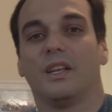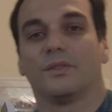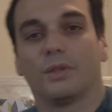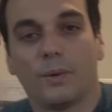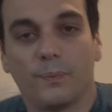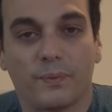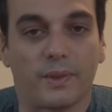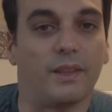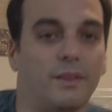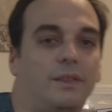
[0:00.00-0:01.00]
So
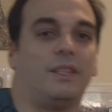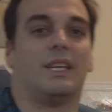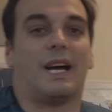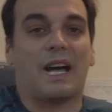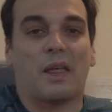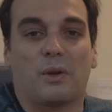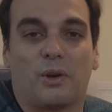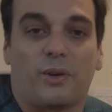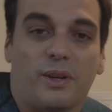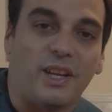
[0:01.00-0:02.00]
the
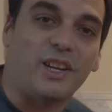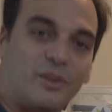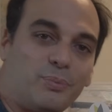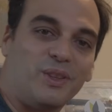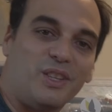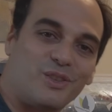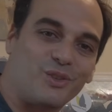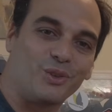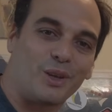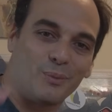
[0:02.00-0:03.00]
other
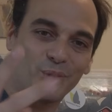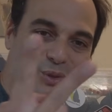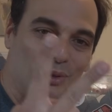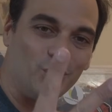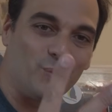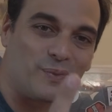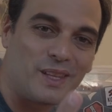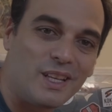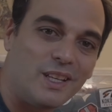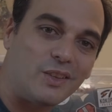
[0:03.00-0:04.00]
expedition, number 2,
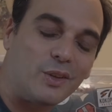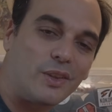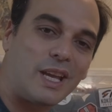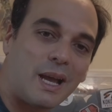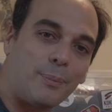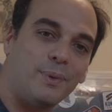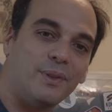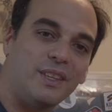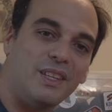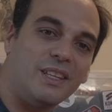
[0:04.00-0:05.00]
is gonna
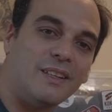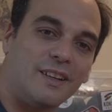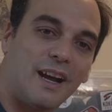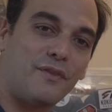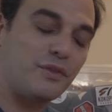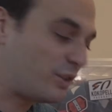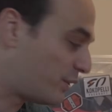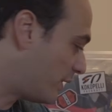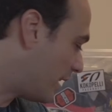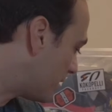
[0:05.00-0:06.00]
happen the year
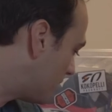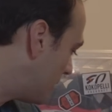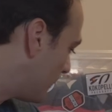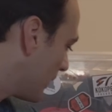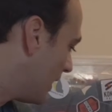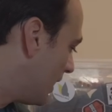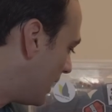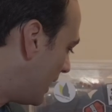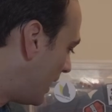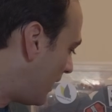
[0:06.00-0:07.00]
after that.
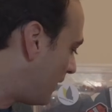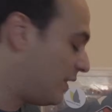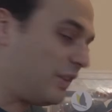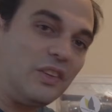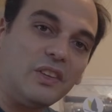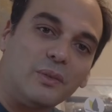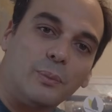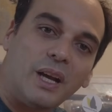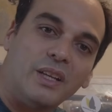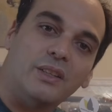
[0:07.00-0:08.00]
And this is
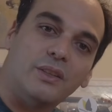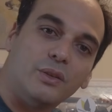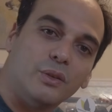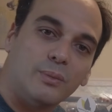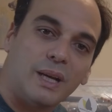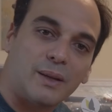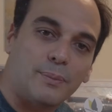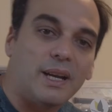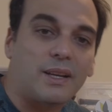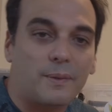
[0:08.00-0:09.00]
my new
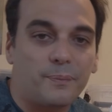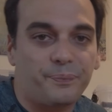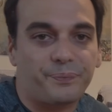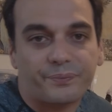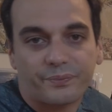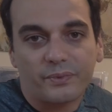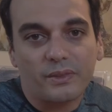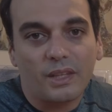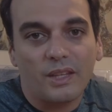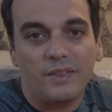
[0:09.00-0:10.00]
backpack.
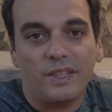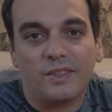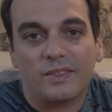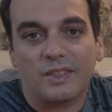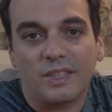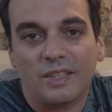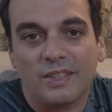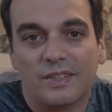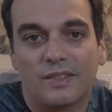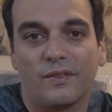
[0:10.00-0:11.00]
This
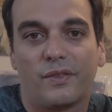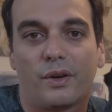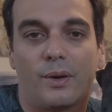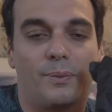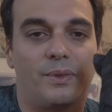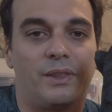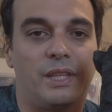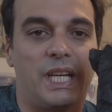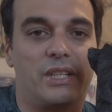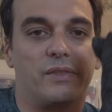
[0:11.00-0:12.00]
is from
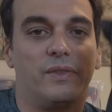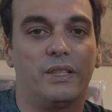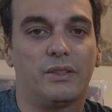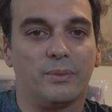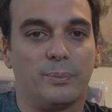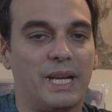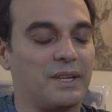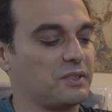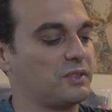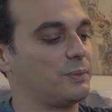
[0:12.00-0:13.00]
Nashville
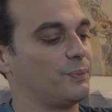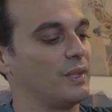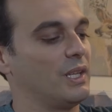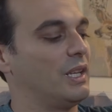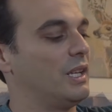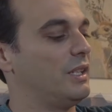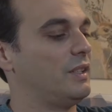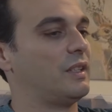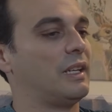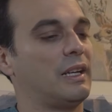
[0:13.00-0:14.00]
Packs.
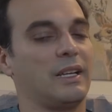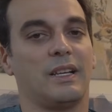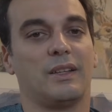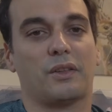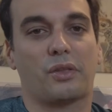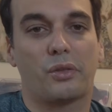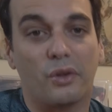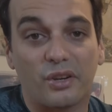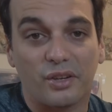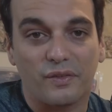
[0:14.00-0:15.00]
It's a
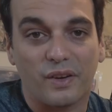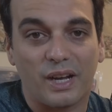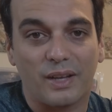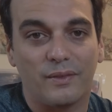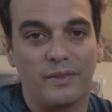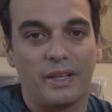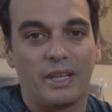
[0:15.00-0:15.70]
35